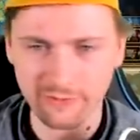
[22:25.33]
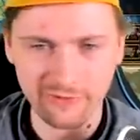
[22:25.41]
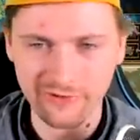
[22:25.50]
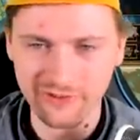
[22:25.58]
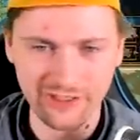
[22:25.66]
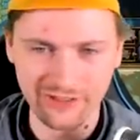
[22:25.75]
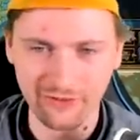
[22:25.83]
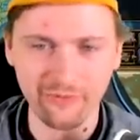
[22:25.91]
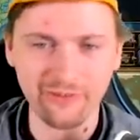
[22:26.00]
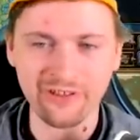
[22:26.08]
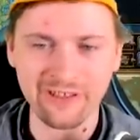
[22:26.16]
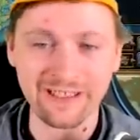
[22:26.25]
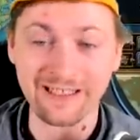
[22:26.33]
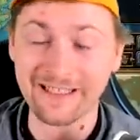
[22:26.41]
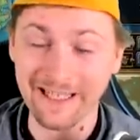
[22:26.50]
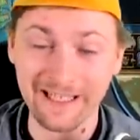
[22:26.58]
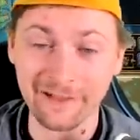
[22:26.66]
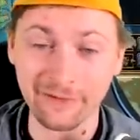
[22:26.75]
You just only need
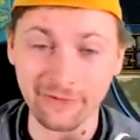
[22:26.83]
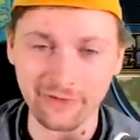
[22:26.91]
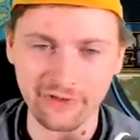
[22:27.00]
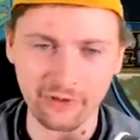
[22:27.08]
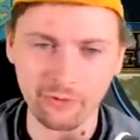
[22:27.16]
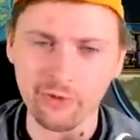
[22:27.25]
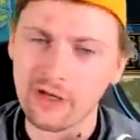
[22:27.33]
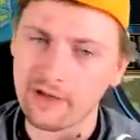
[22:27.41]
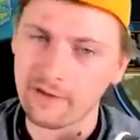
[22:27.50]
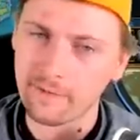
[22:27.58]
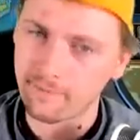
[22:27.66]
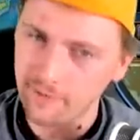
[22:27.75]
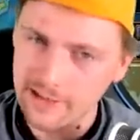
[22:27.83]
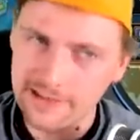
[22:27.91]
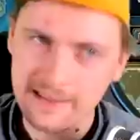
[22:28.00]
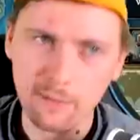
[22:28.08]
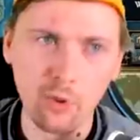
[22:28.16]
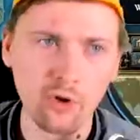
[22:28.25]
Delhi to do so.
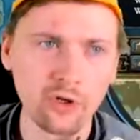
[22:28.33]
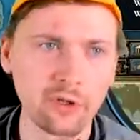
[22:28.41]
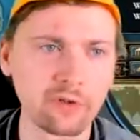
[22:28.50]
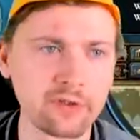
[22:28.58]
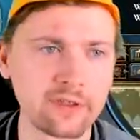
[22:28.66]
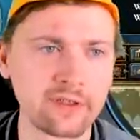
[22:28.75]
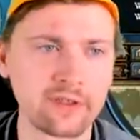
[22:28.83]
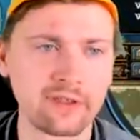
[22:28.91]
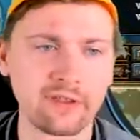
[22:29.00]
Fix the borders,